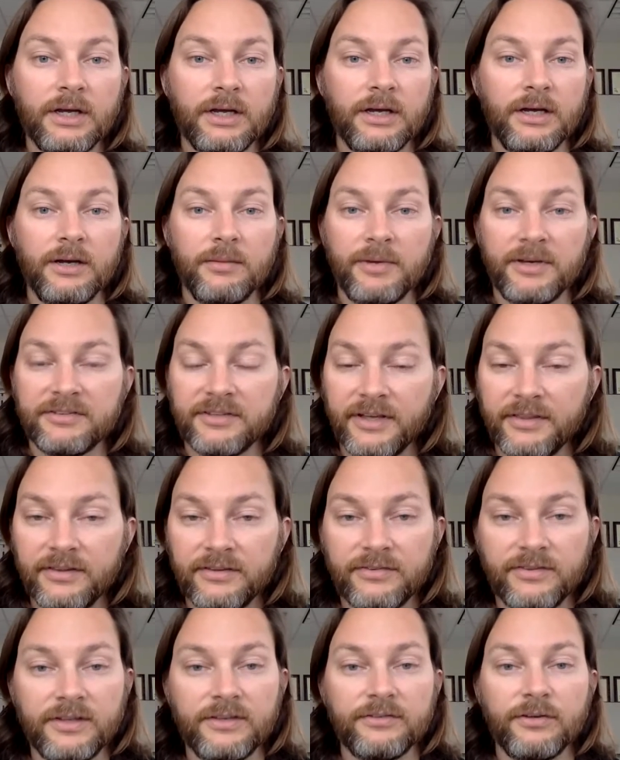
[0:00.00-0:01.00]
I say
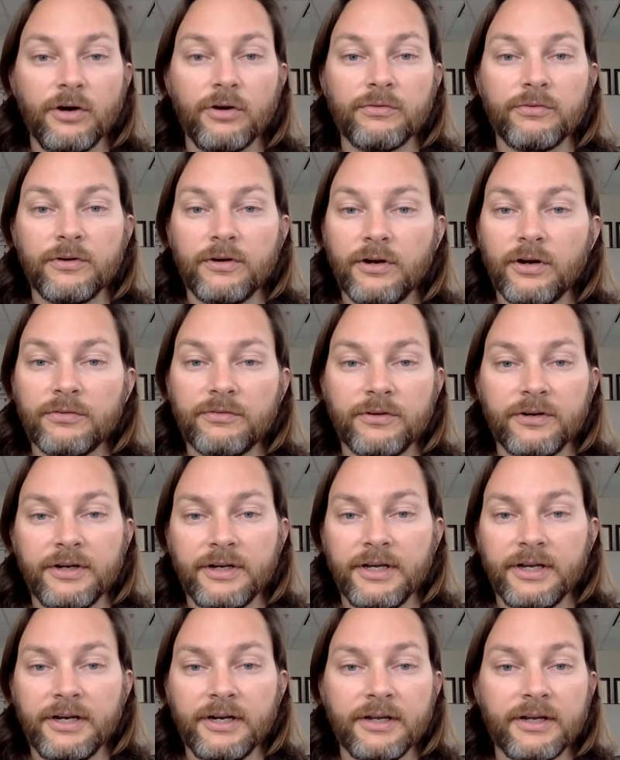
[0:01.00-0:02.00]
these things over and over
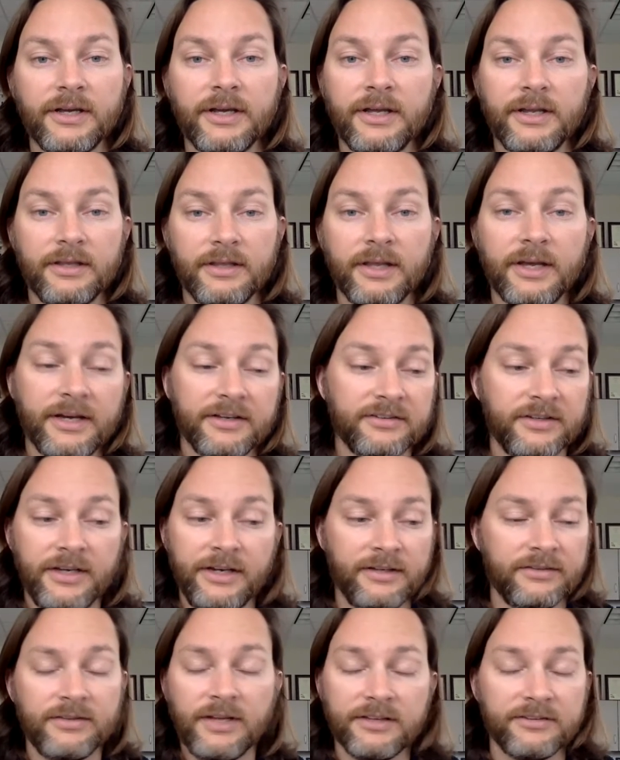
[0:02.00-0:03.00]
again. And again,
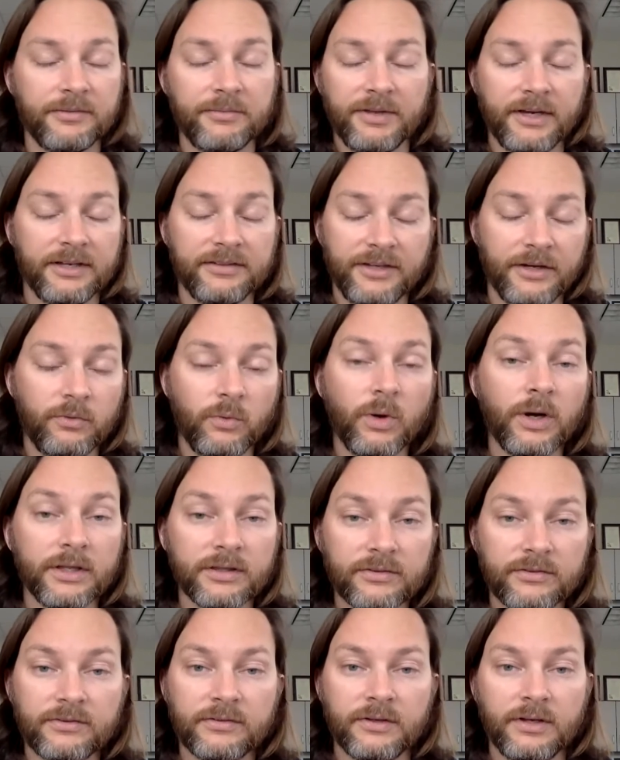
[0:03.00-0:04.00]
and it's not something I say
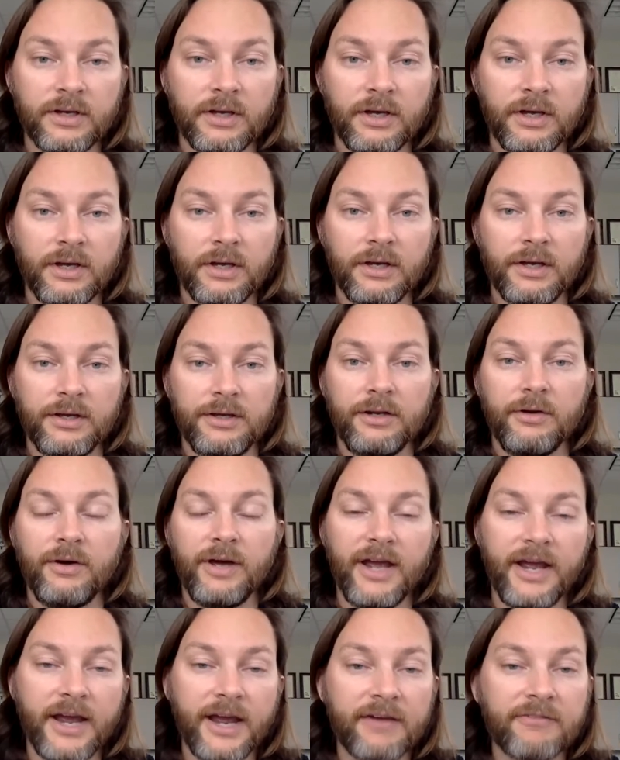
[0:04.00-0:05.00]
once.
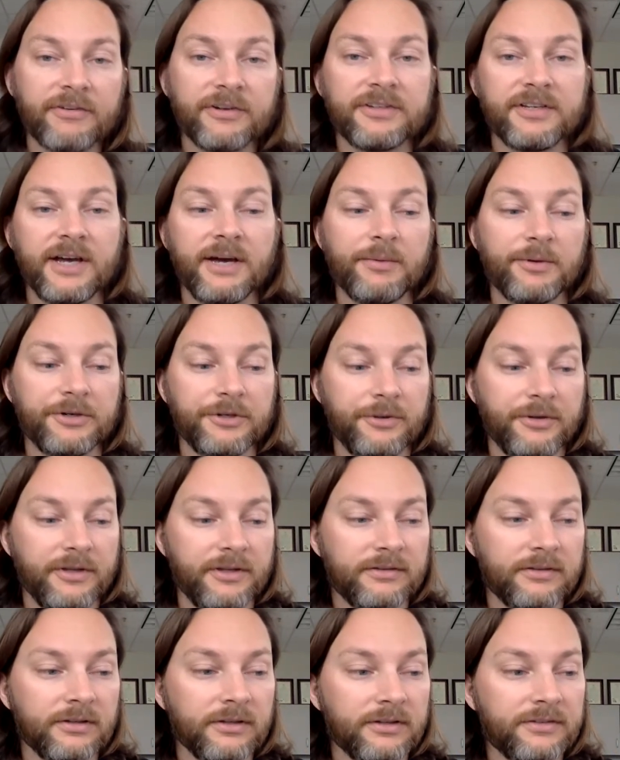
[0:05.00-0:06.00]
Every time we're doing these little